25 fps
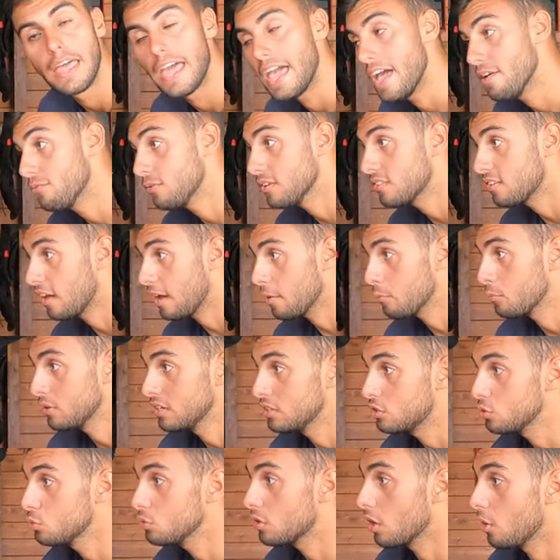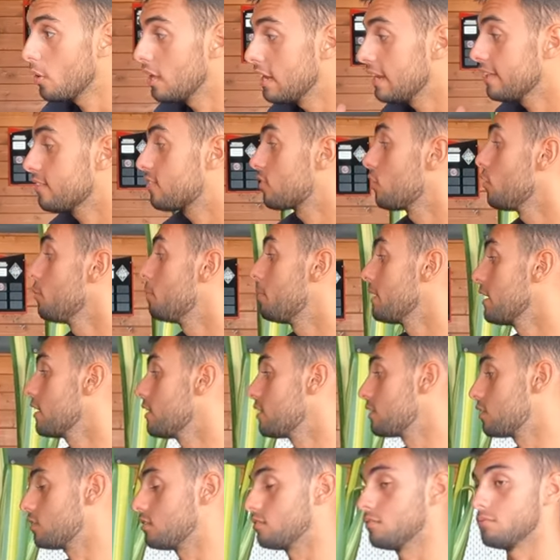Every time we do go a little bit
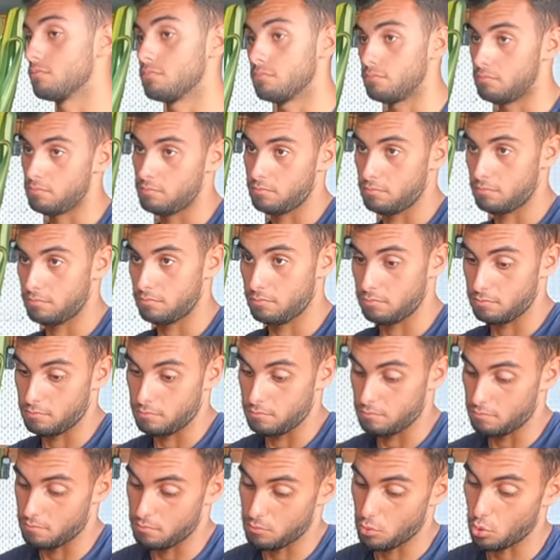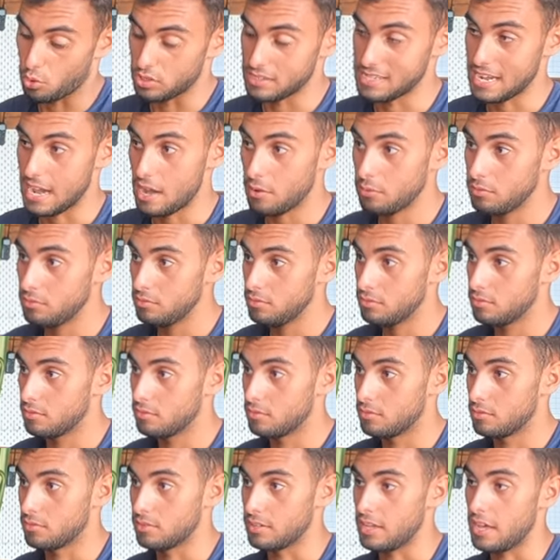more down,
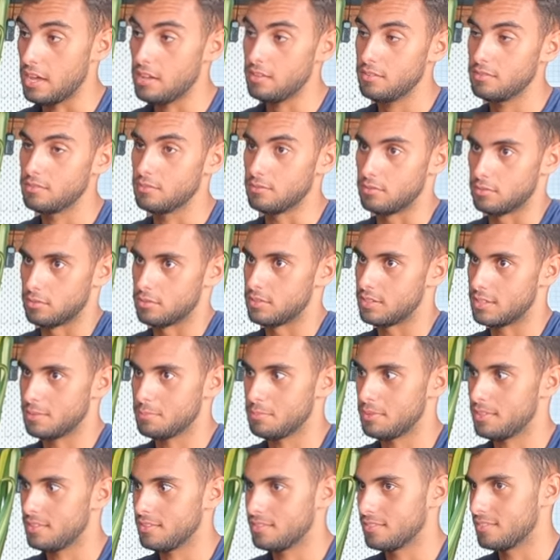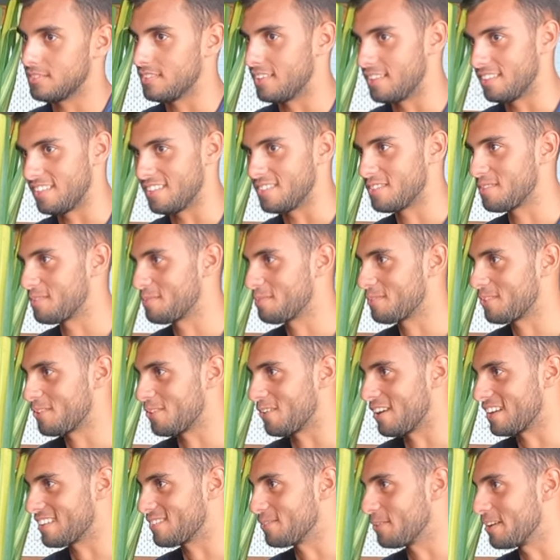yeah, deeper, and that's the
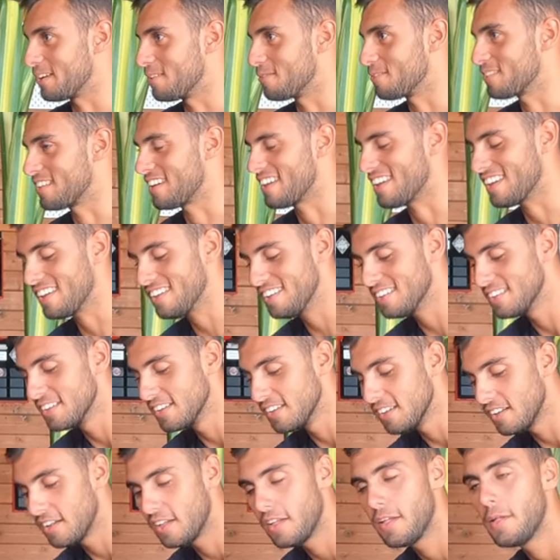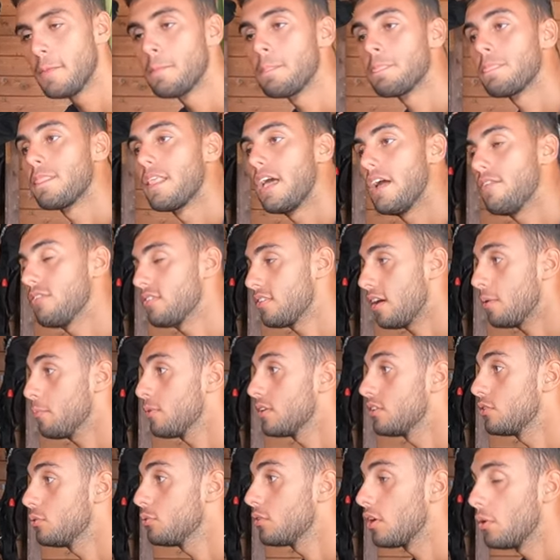correct way of saying it. Every time
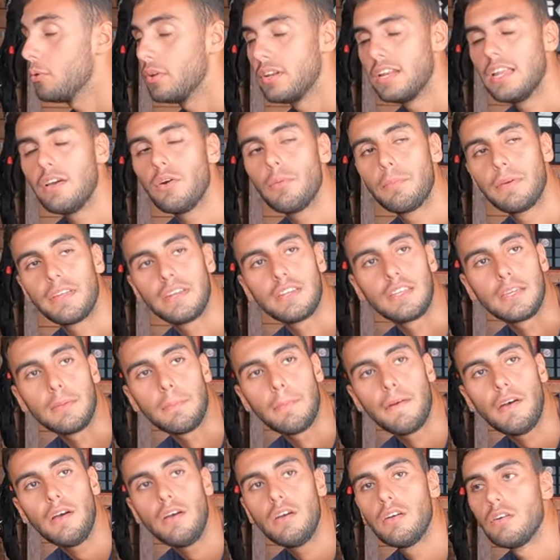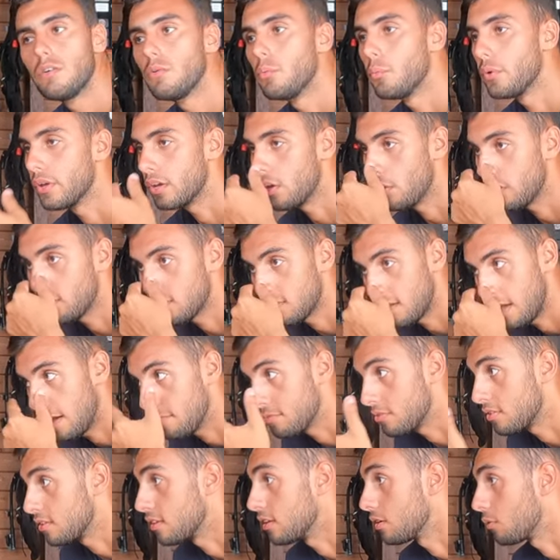we do go a little bit deeper, we're going to
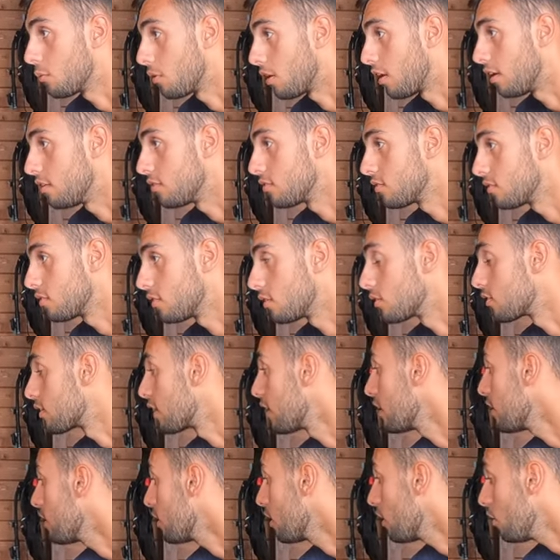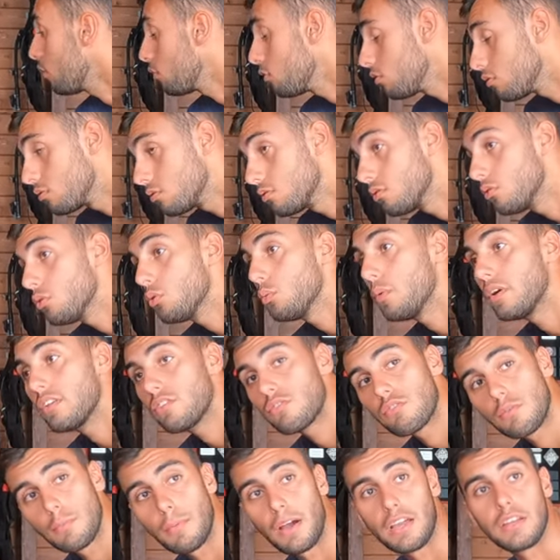have to equalize, okay? And I'll always
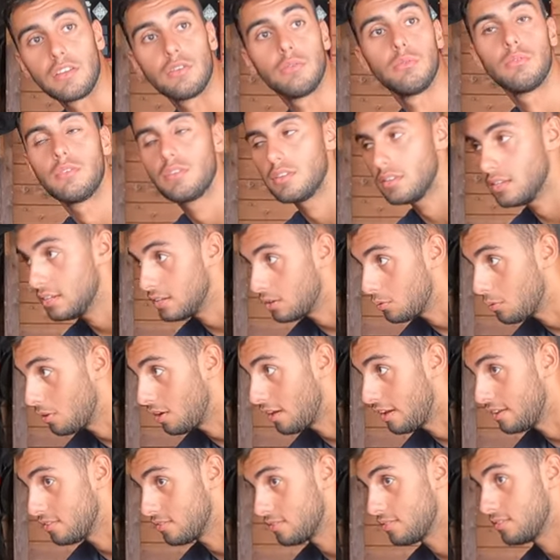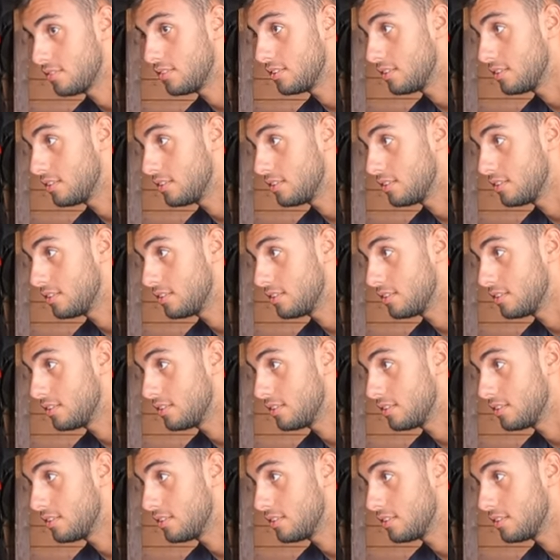remind you, equalize.